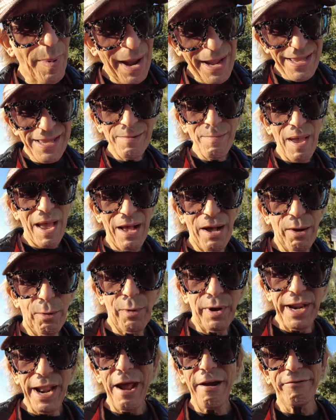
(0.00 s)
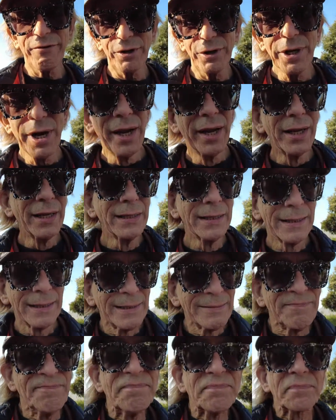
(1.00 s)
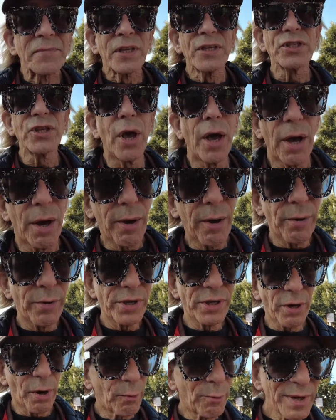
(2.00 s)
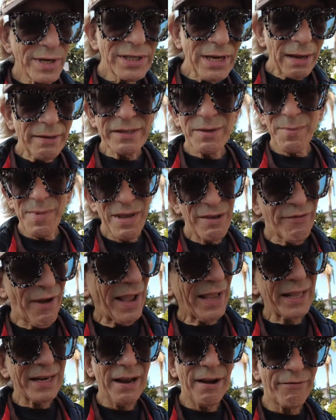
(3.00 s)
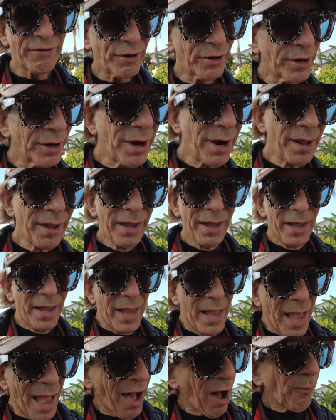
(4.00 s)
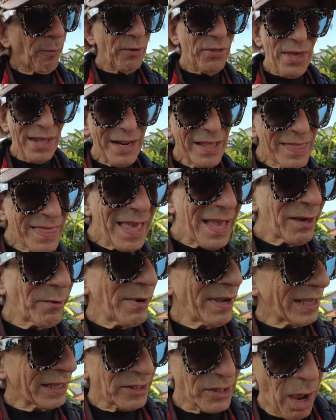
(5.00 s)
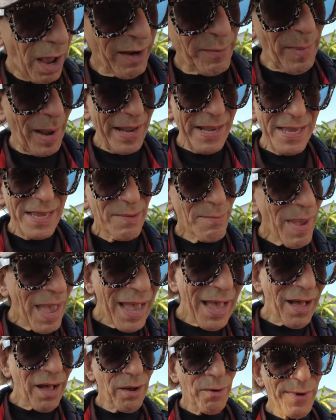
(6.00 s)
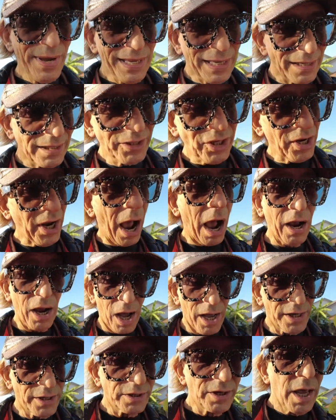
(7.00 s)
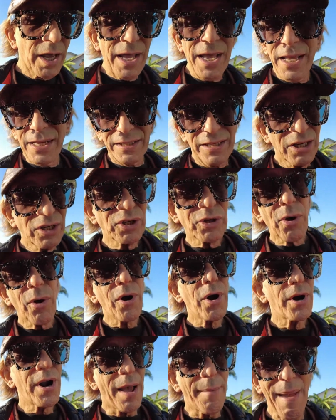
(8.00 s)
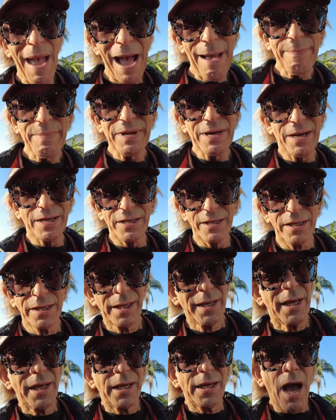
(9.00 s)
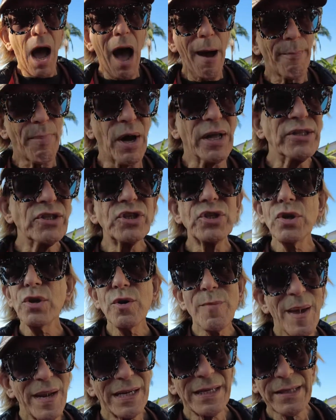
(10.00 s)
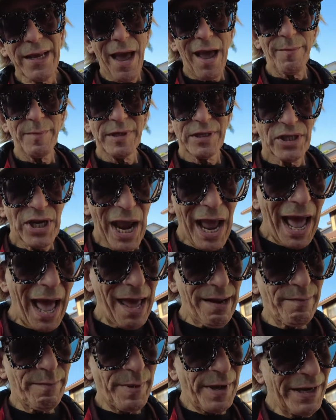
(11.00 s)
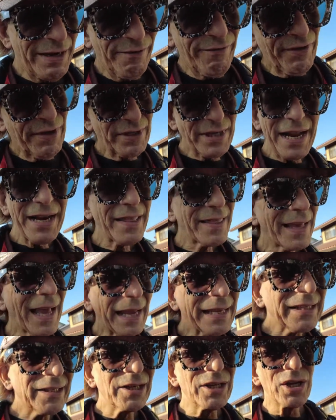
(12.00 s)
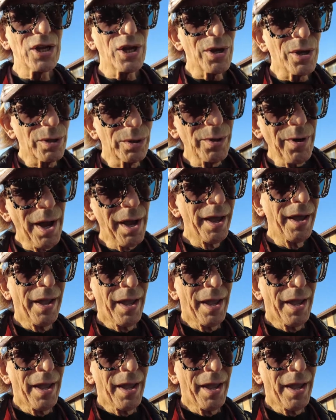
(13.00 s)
by email, whatever. So, you know, reach out to me if I can ever help with anything. We can talk by email, we can talk on Discord. I'm happy to hop on Zoom anytime and chat. But if there's anything I can do,